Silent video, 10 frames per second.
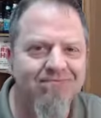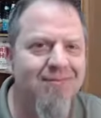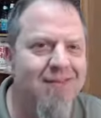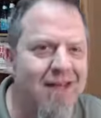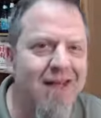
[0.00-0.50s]

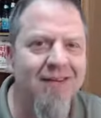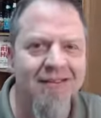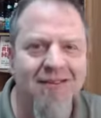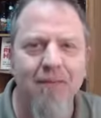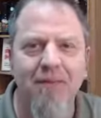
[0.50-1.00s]

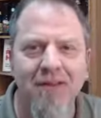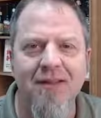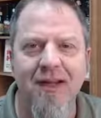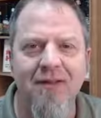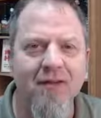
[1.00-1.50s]
not
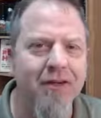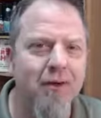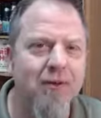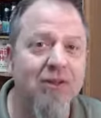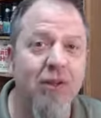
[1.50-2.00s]
something that, you
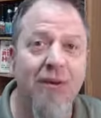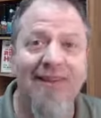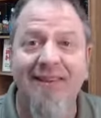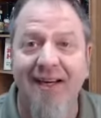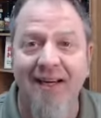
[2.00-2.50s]
know, is so
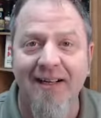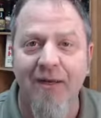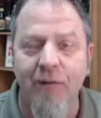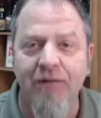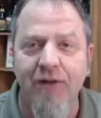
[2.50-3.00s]
exciting
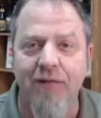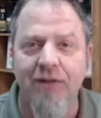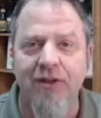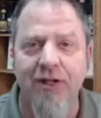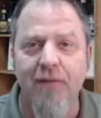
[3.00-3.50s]
that we've never
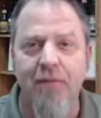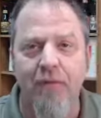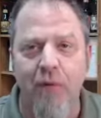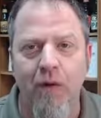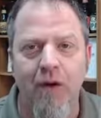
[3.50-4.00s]
seen
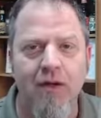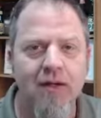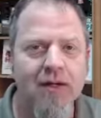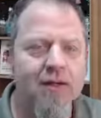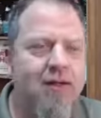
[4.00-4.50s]
before.
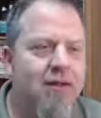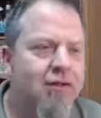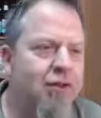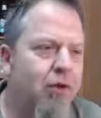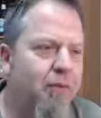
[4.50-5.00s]

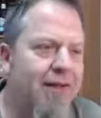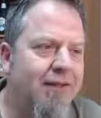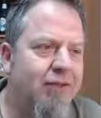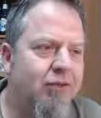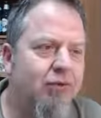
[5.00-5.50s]
So
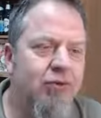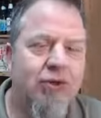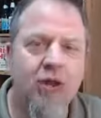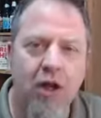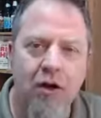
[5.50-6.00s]
Pantone's
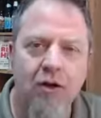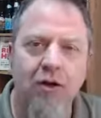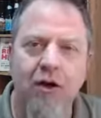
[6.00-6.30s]
color